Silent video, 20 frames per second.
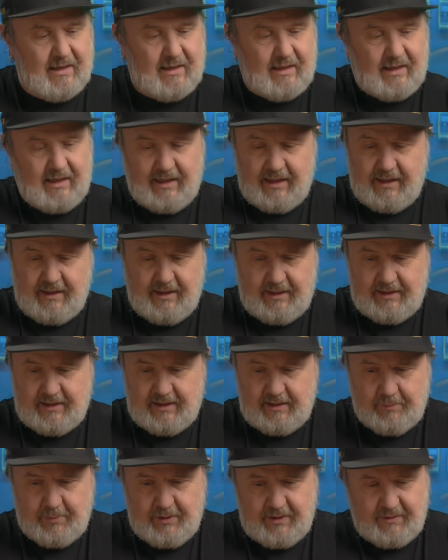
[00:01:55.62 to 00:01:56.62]
A
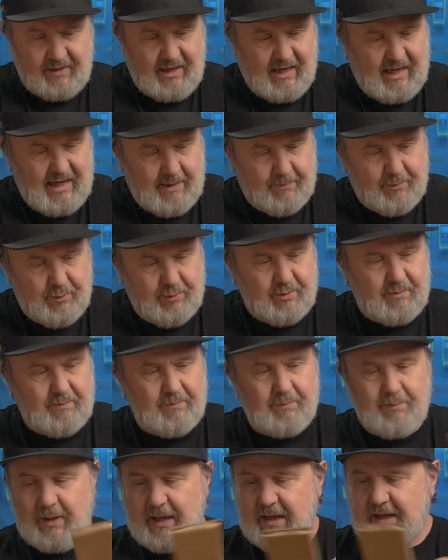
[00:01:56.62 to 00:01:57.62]
little bit of cardboard
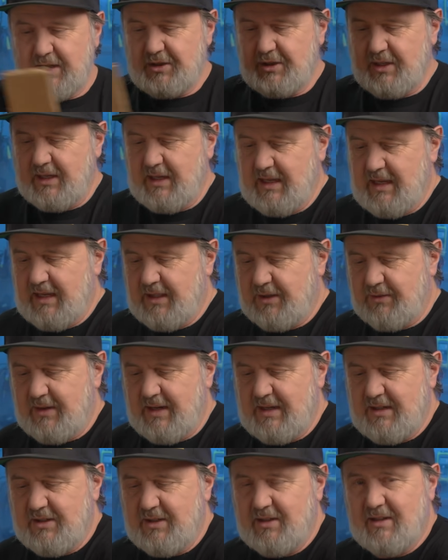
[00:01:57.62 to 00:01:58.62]
packaging either
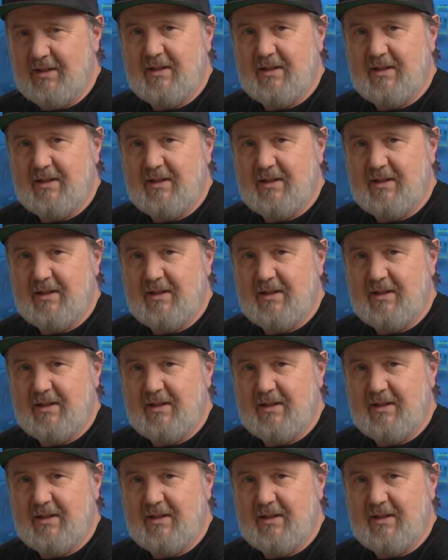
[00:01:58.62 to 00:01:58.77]
end,